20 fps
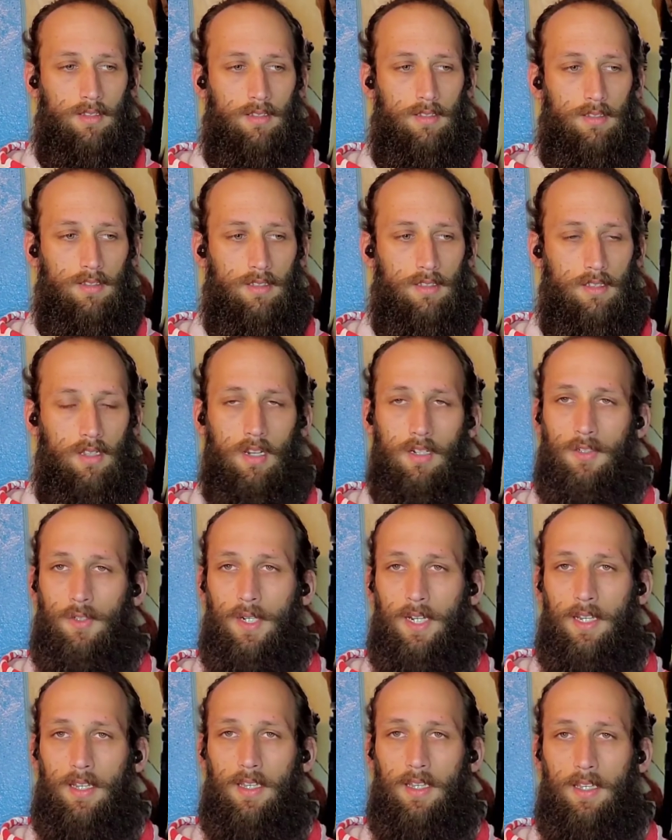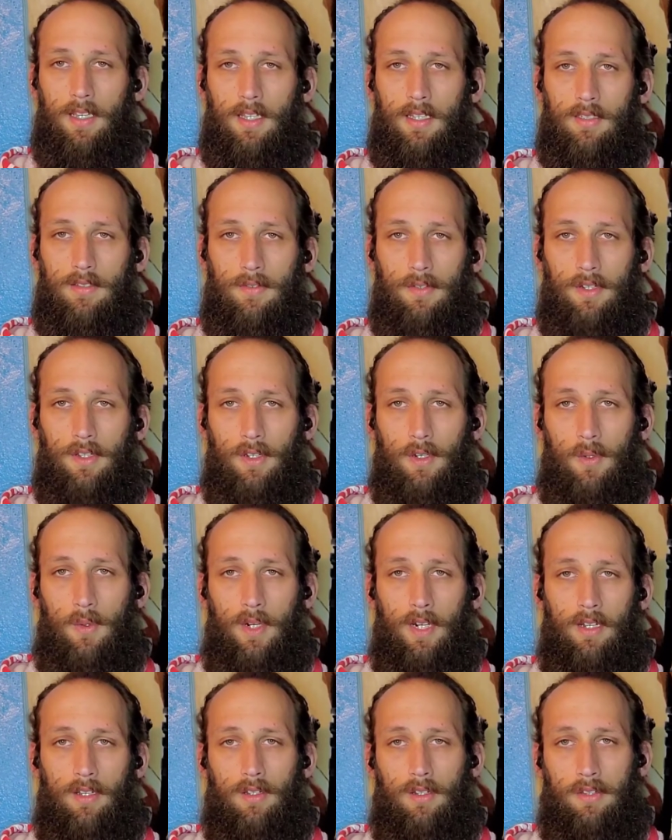Star Trek is for the
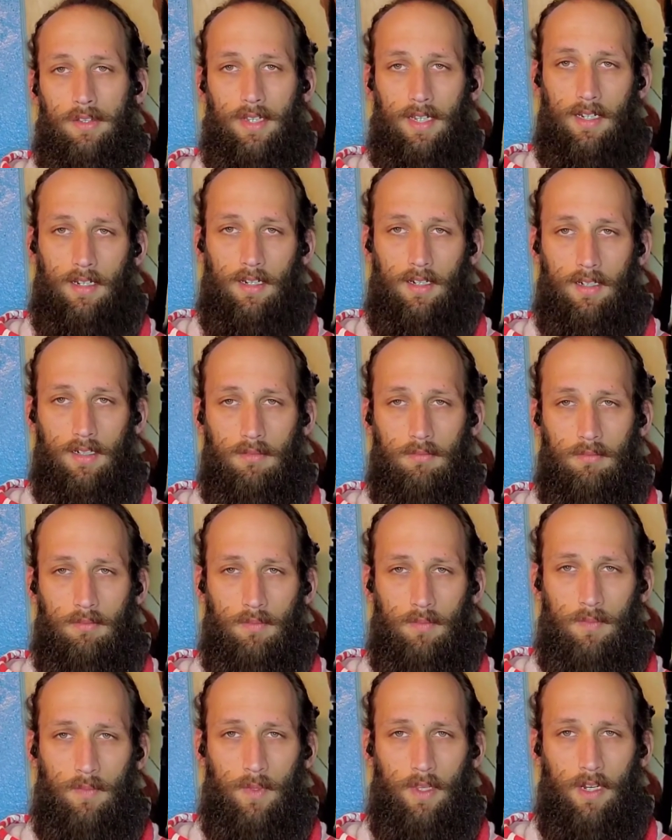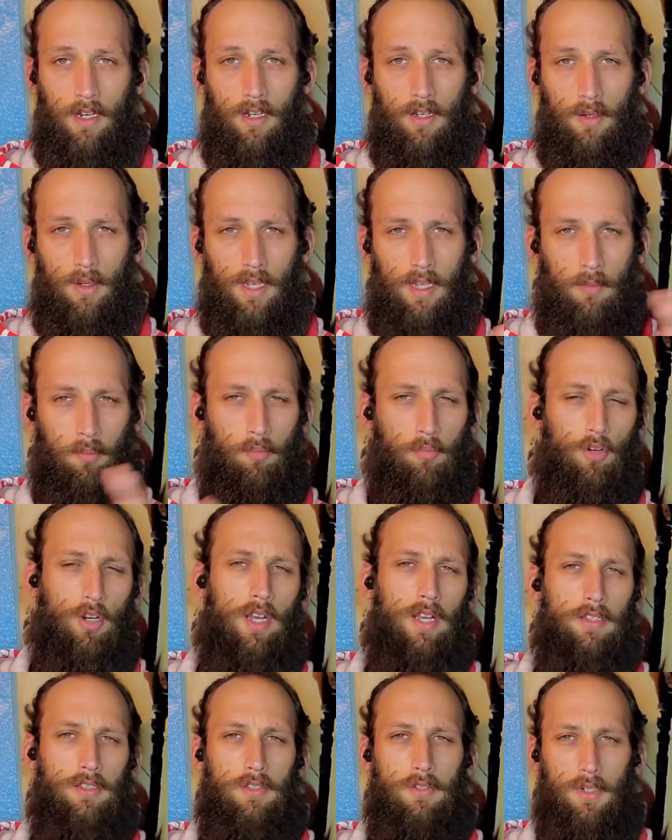critical thinker, in
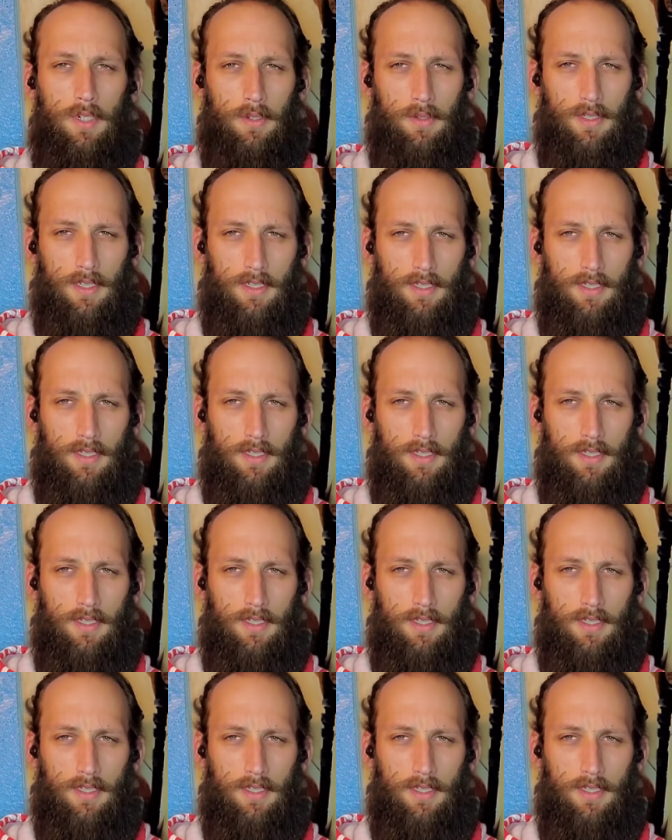broad strokes.